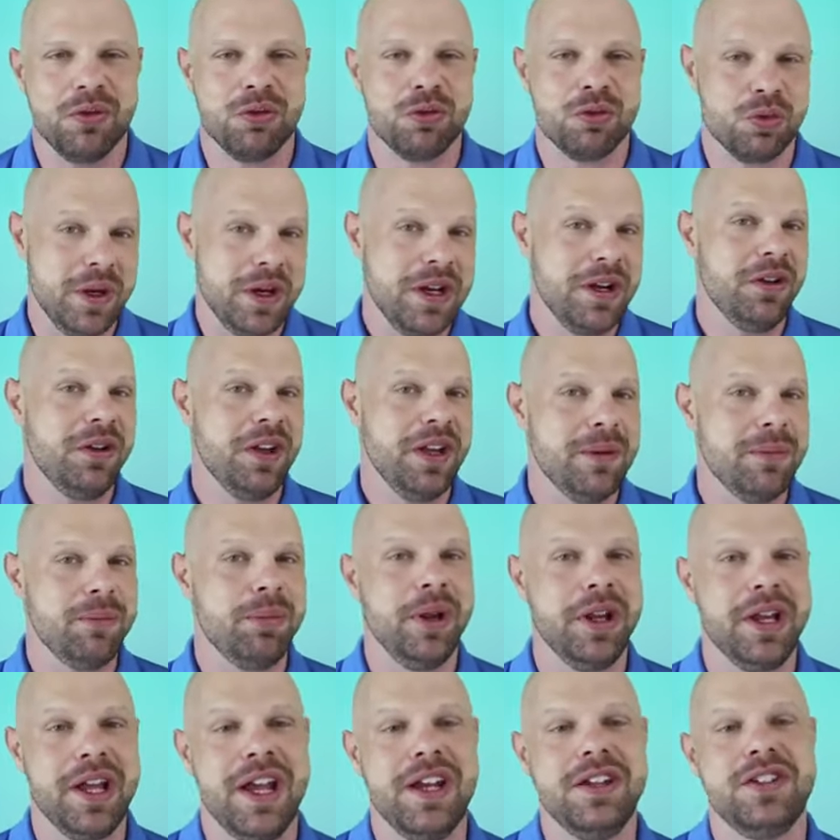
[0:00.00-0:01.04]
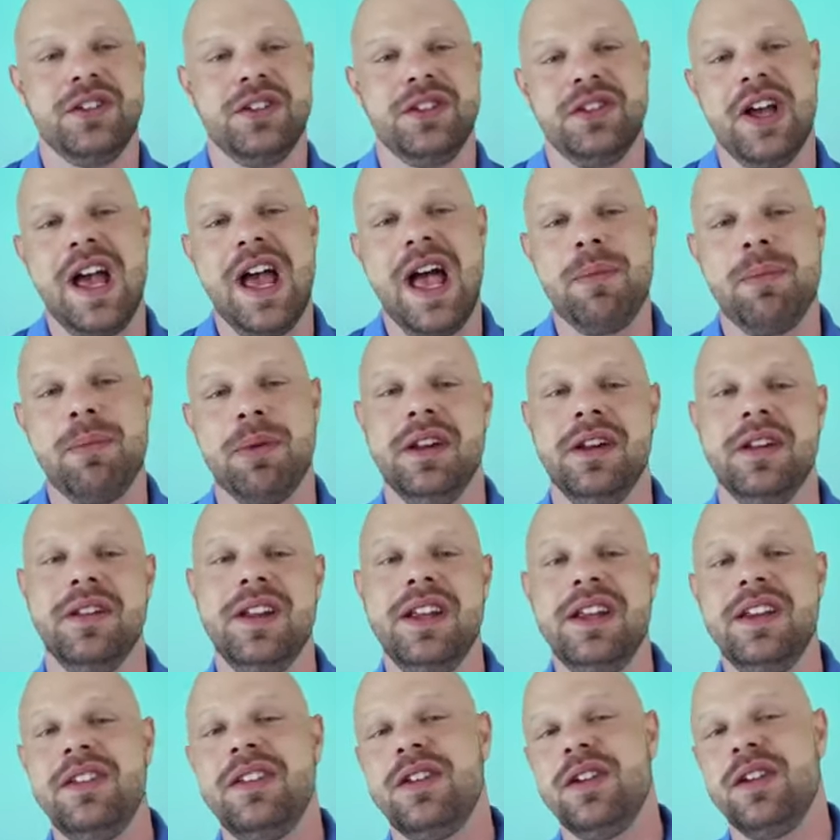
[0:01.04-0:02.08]
real implications happen. And
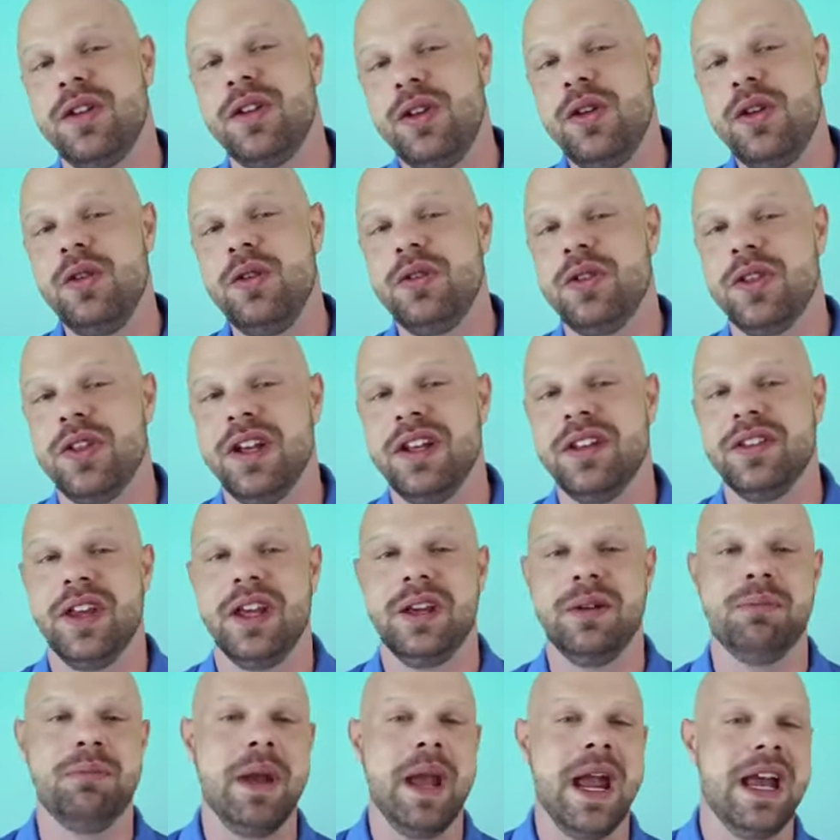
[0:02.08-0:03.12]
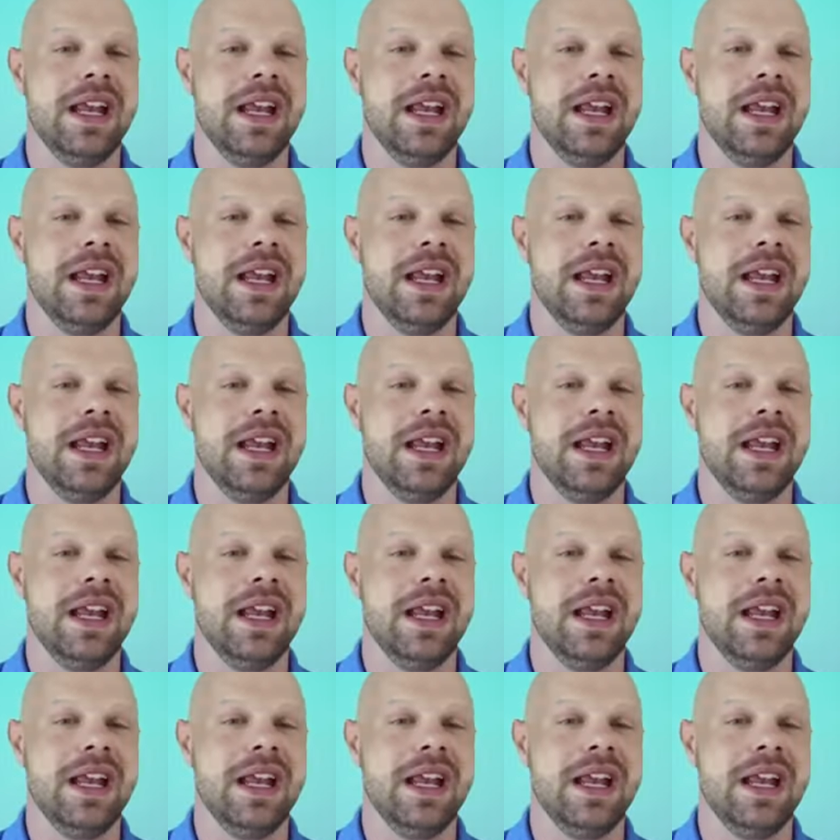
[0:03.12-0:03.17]
these include things like